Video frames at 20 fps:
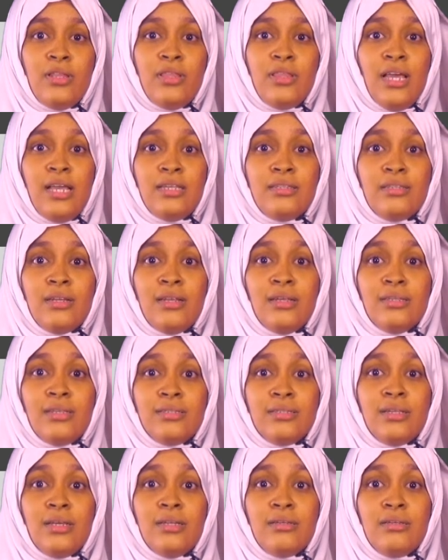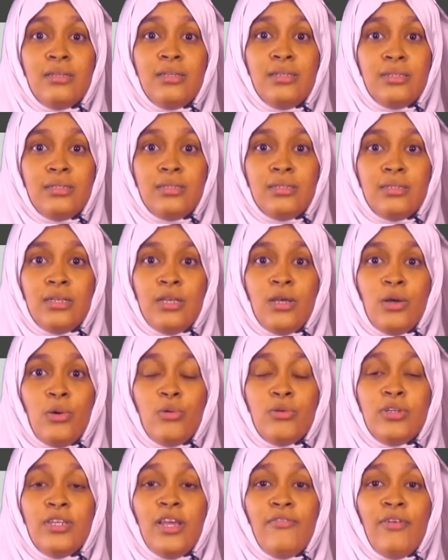there is another scientist who
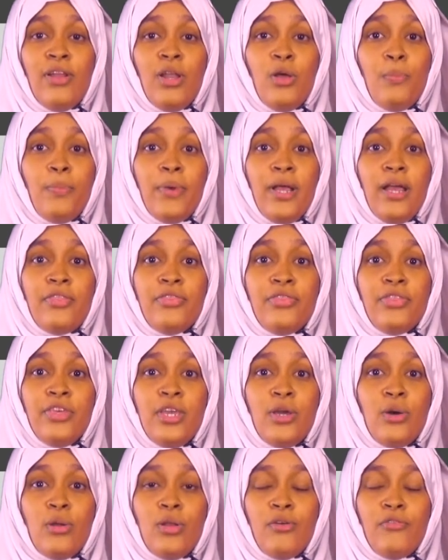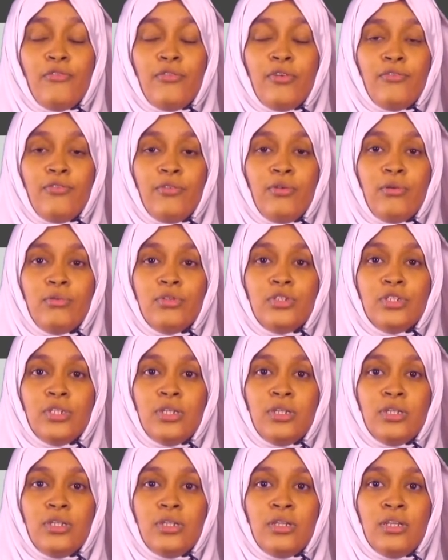developed a theory of evolution.
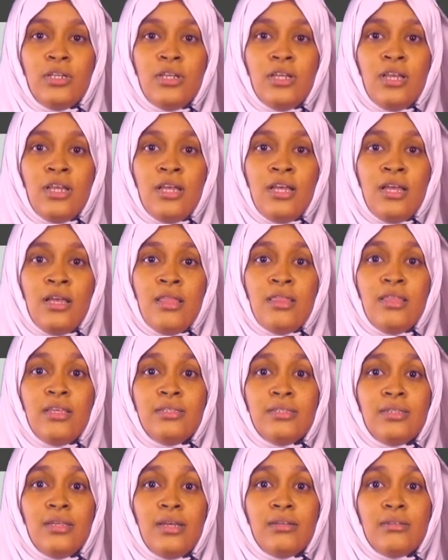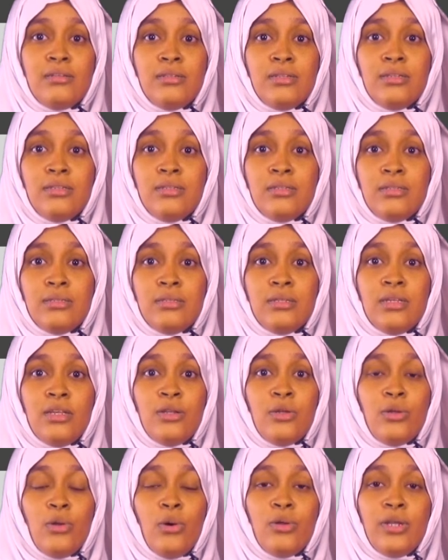This scientist is
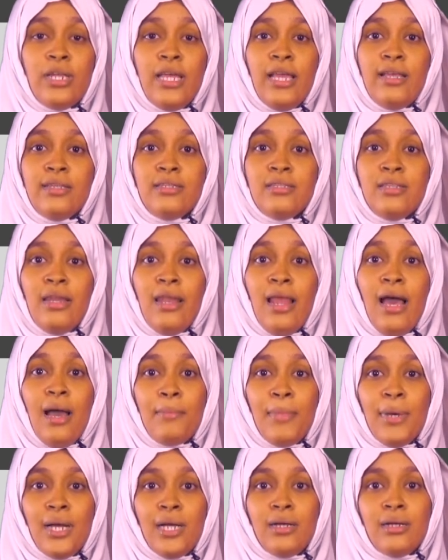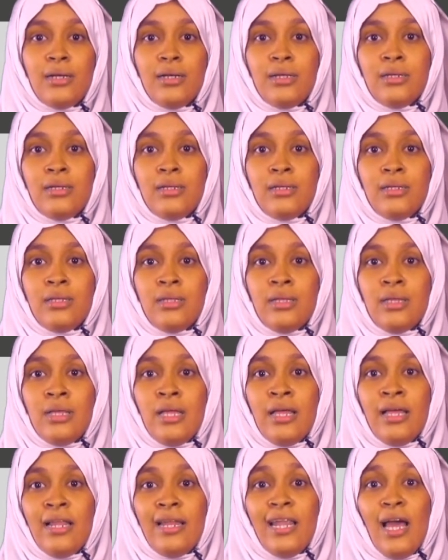known as Lamarck.
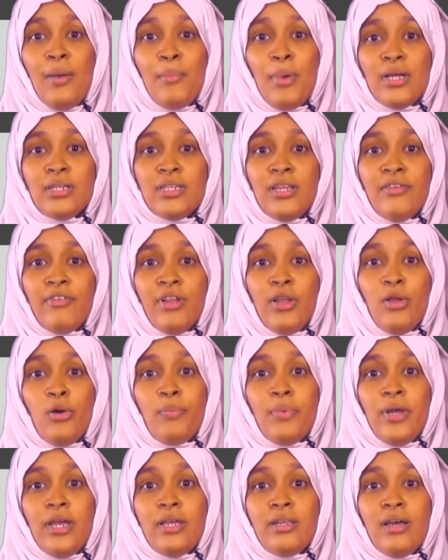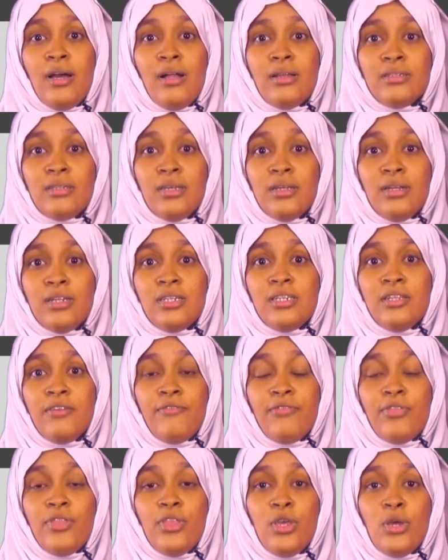Lamarck developed an alternative
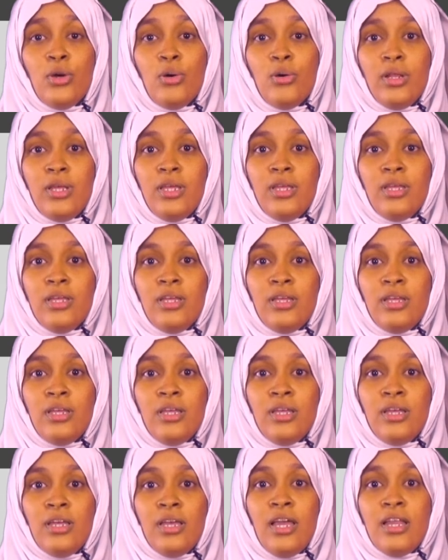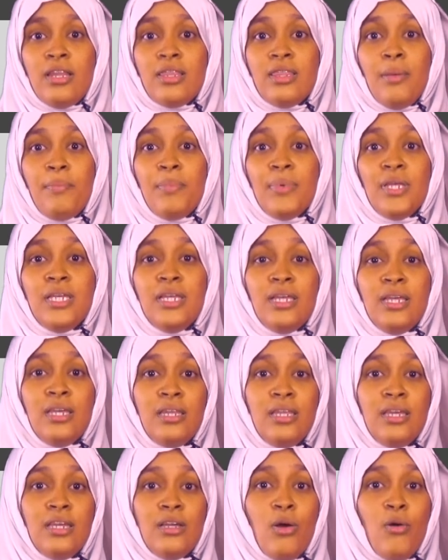theory at the
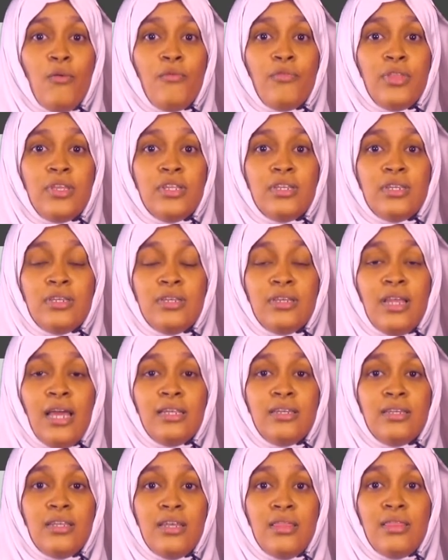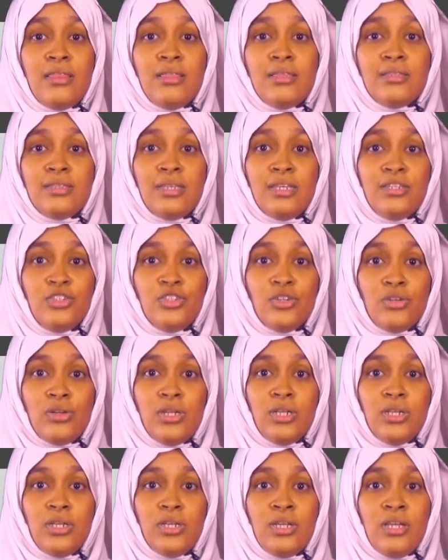beginning of the 19th century.
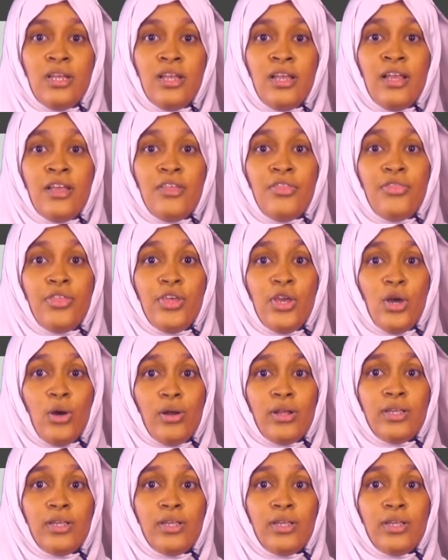His theory